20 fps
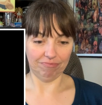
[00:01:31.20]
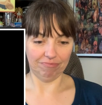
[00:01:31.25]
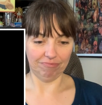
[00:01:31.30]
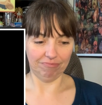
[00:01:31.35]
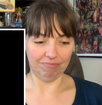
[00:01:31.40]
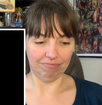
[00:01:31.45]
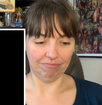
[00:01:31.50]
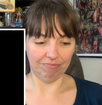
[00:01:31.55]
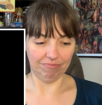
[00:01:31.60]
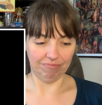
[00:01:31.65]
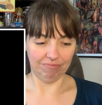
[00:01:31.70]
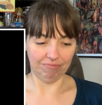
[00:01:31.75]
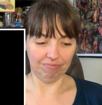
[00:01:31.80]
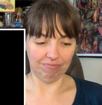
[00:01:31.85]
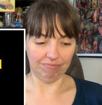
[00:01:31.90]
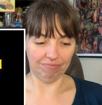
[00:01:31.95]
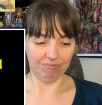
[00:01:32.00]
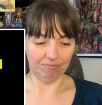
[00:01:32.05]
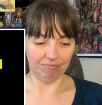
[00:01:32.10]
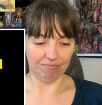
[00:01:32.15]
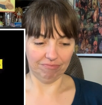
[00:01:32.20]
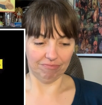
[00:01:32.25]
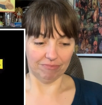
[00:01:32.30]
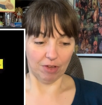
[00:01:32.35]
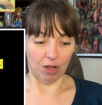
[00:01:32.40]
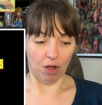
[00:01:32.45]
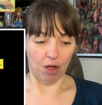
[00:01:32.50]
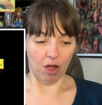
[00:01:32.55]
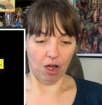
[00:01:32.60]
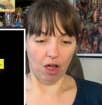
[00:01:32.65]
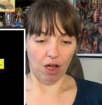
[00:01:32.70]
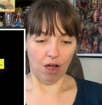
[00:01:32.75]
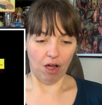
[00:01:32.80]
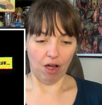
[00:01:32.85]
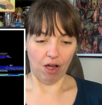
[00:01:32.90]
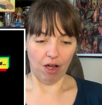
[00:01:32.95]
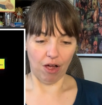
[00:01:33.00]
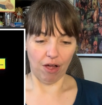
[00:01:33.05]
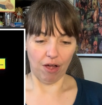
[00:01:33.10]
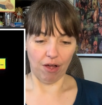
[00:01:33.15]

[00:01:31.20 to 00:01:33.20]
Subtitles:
(silence)